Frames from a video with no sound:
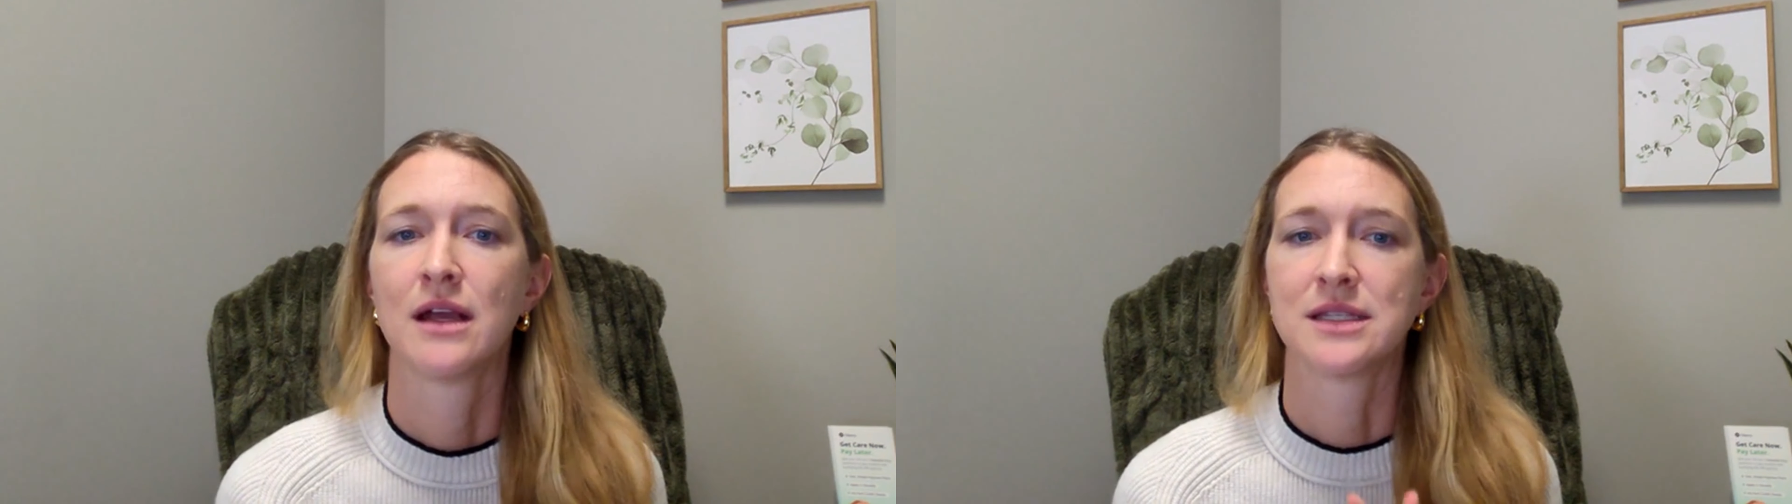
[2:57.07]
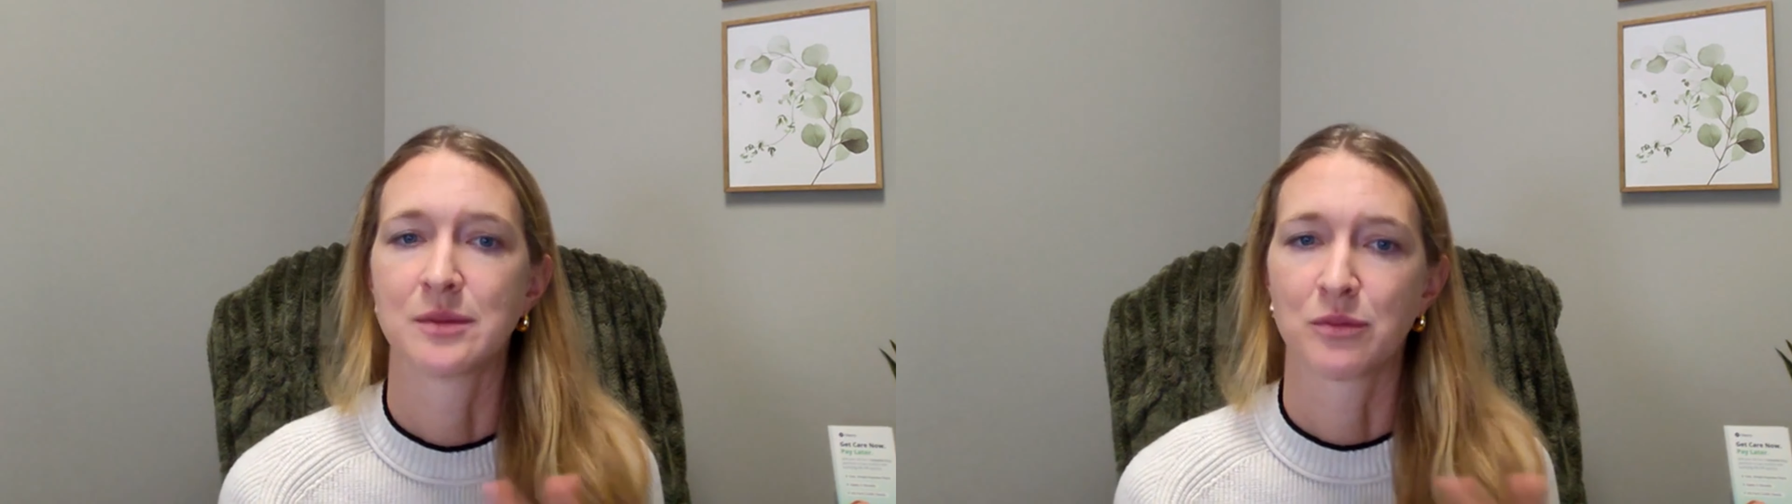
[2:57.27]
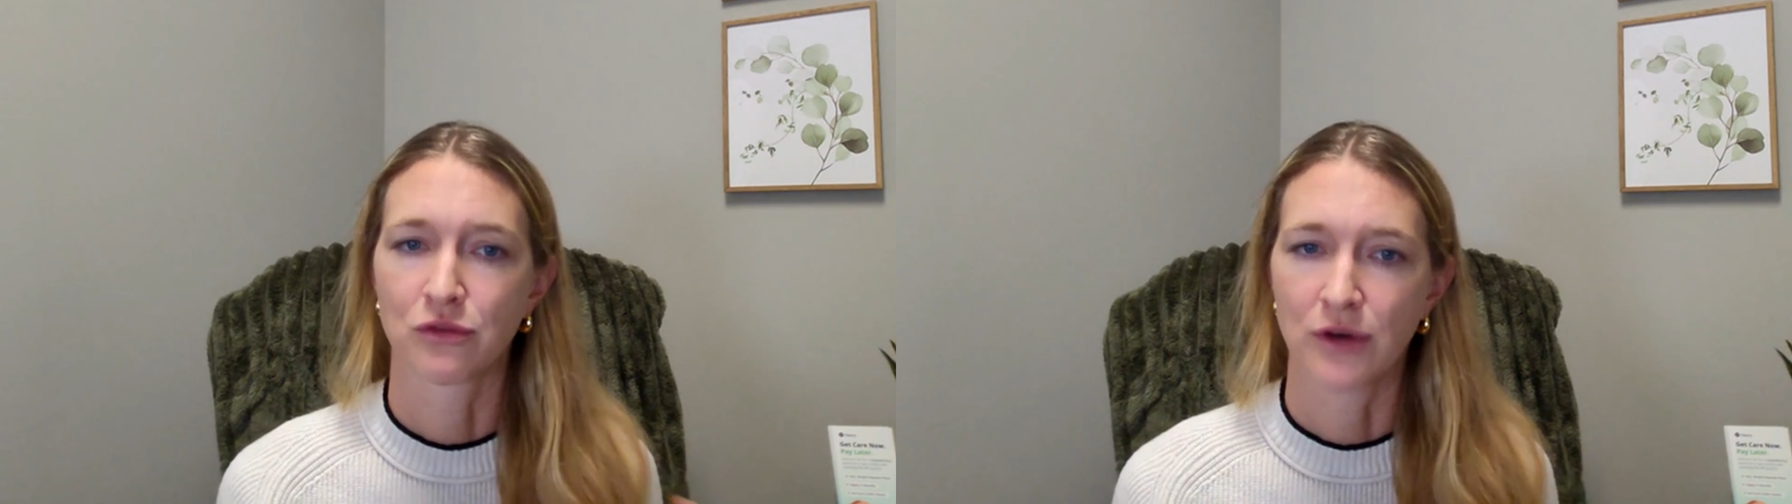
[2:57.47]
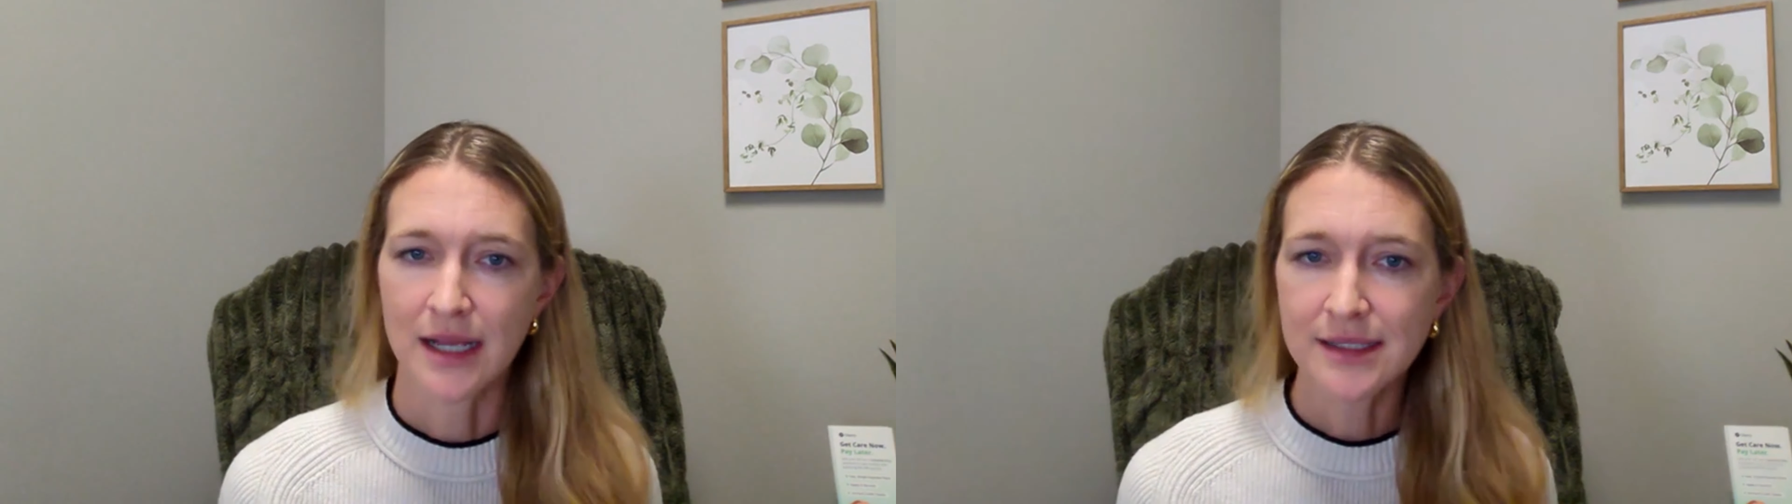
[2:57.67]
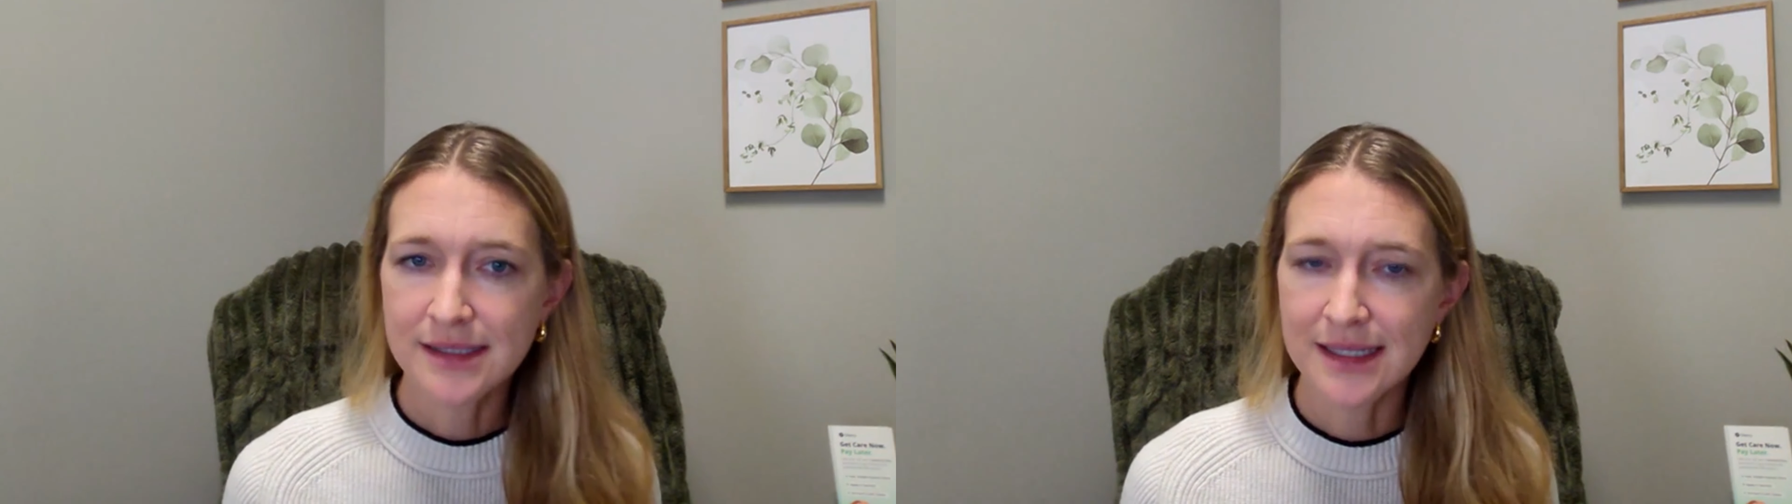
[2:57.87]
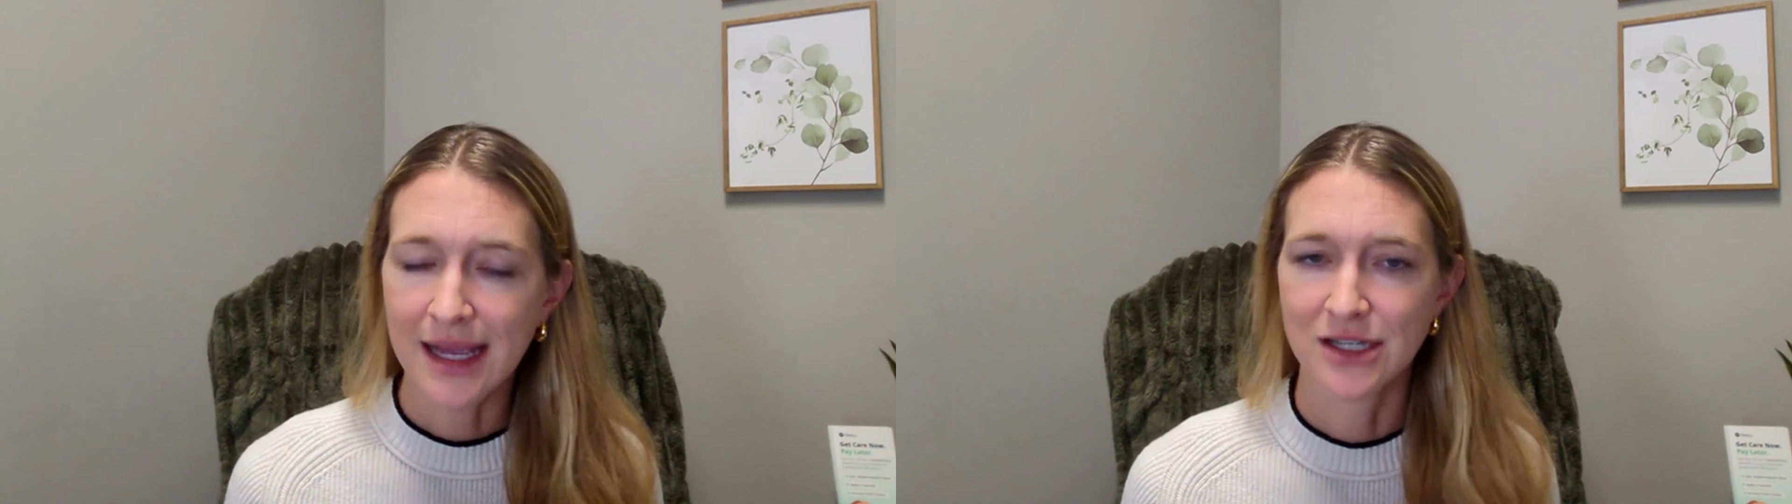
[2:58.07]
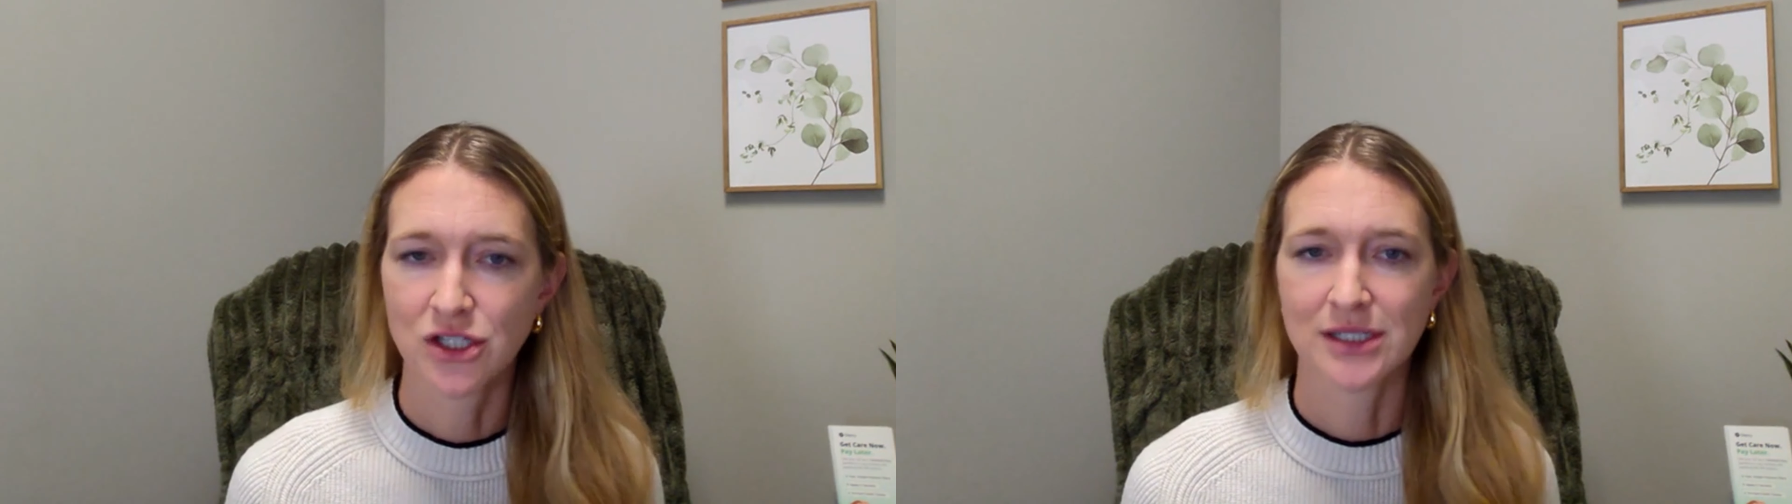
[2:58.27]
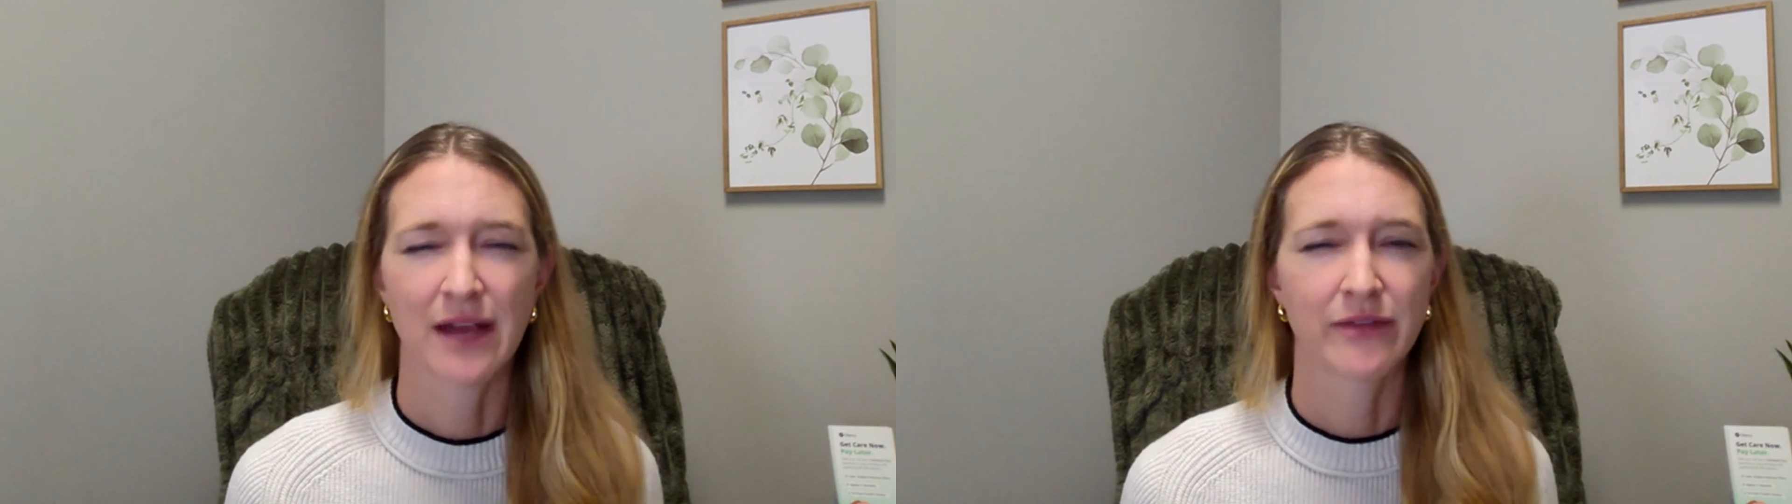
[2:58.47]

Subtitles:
depressed and just have